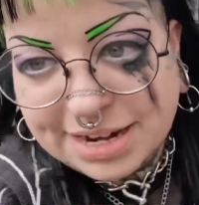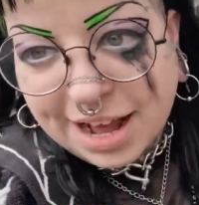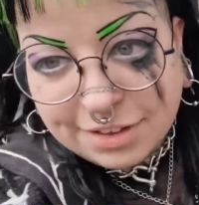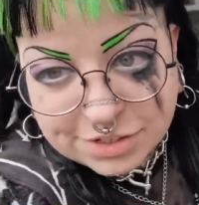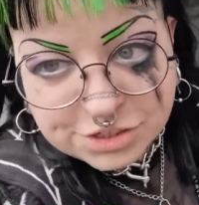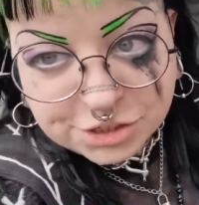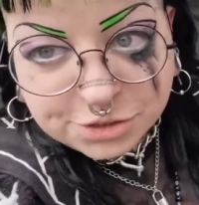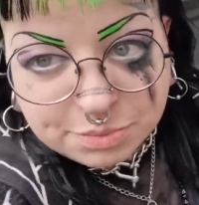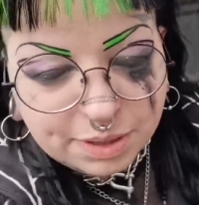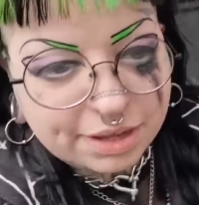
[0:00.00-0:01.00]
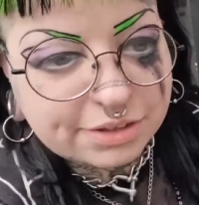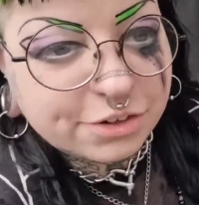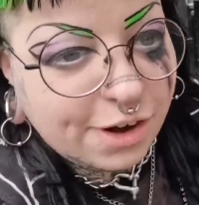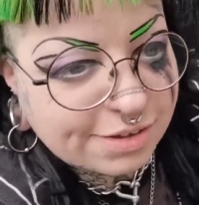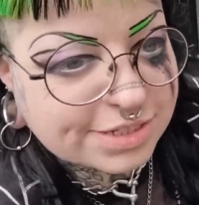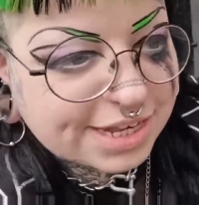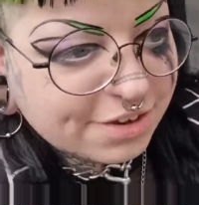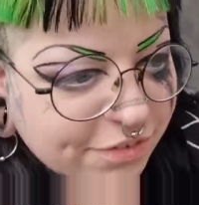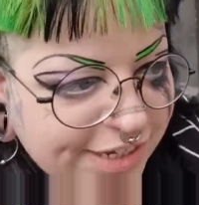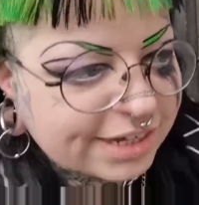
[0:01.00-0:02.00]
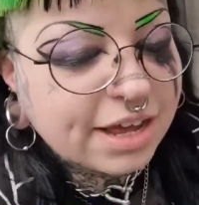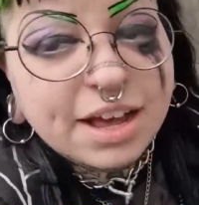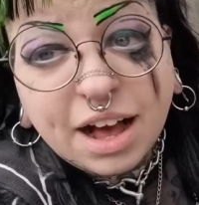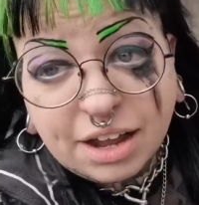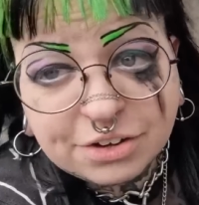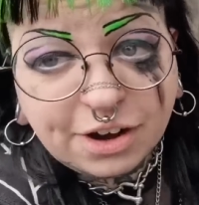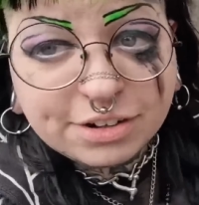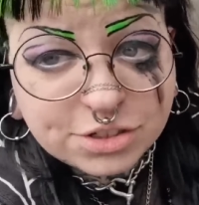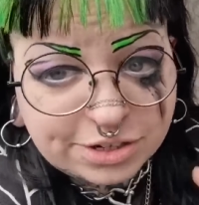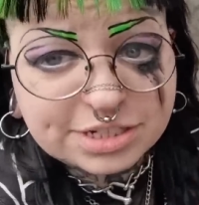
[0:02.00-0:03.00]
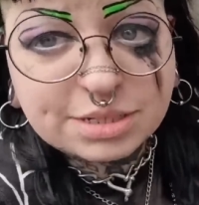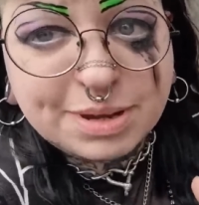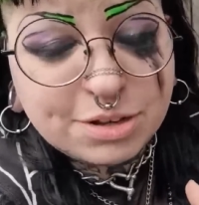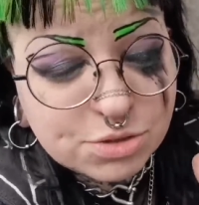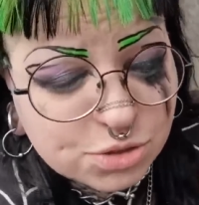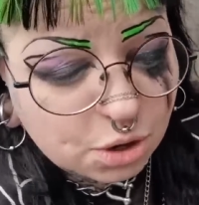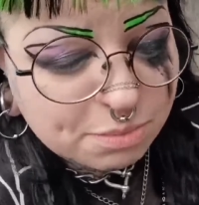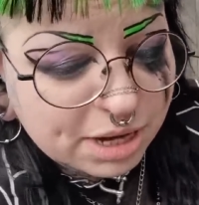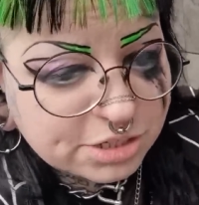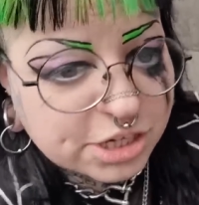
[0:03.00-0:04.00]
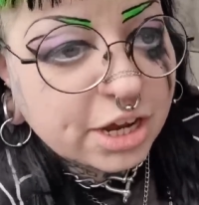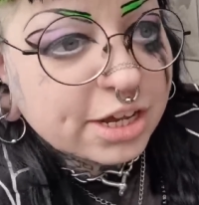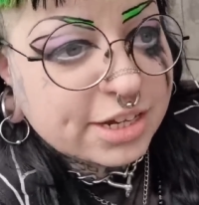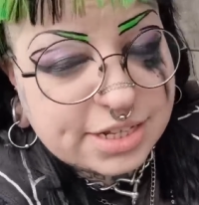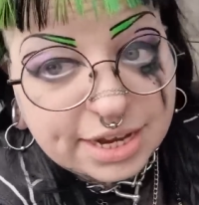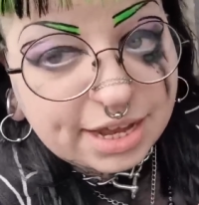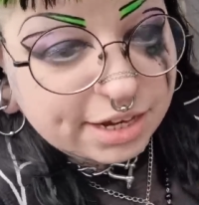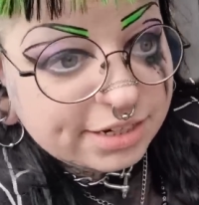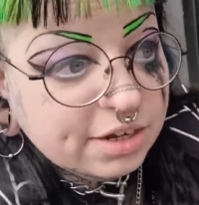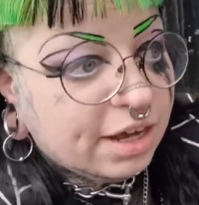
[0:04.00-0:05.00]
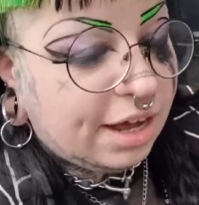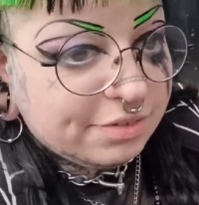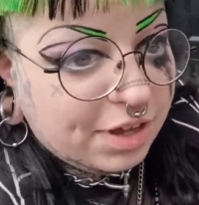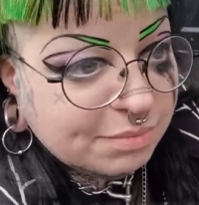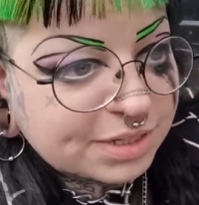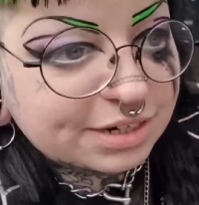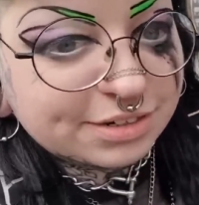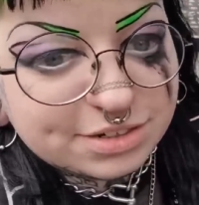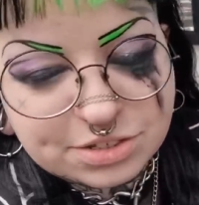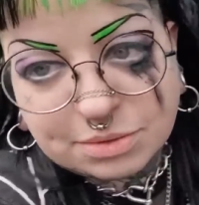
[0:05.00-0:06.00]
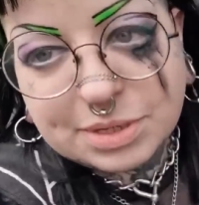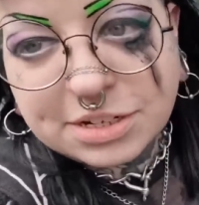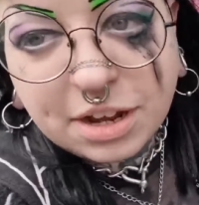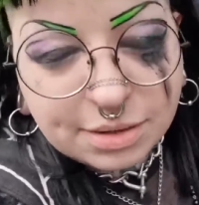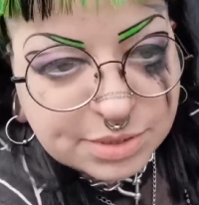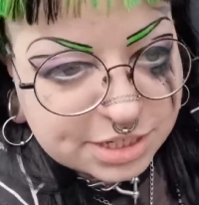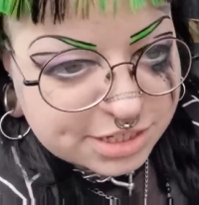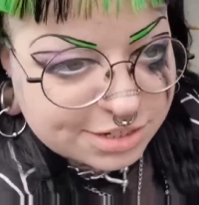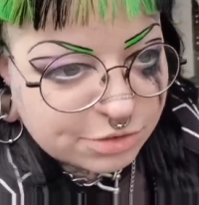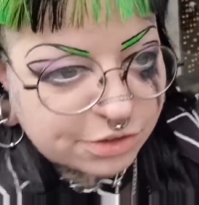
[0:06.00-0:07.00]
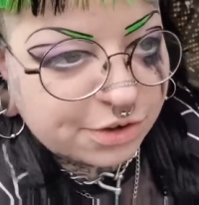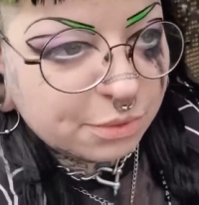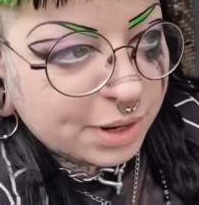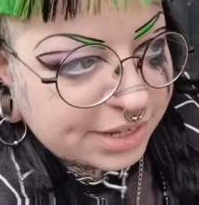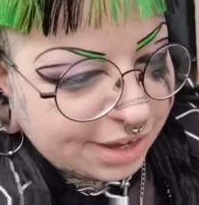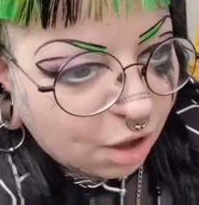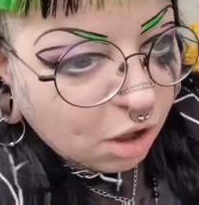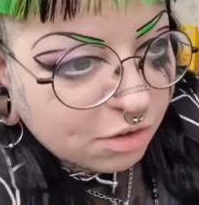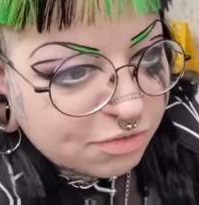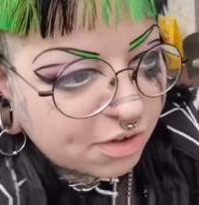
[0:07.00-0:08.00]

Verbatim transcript: it out the tube, underground safely. Underground stresses me out so much because I, I, I've come to London so many times and I still don't know where to get off,